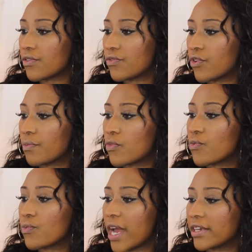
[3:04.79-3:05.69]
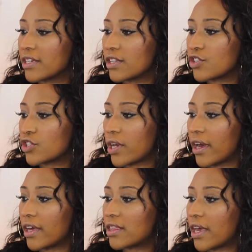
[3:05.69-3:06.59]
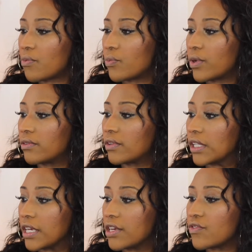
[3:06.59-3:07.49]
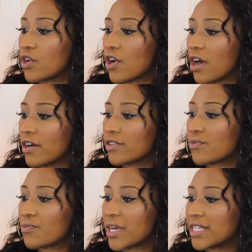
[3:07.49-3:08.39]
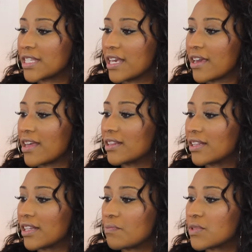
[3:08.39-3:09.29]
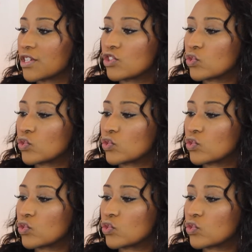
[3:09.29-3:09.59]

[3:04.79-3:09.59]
for miraculous shine that will leave your heart racing and lips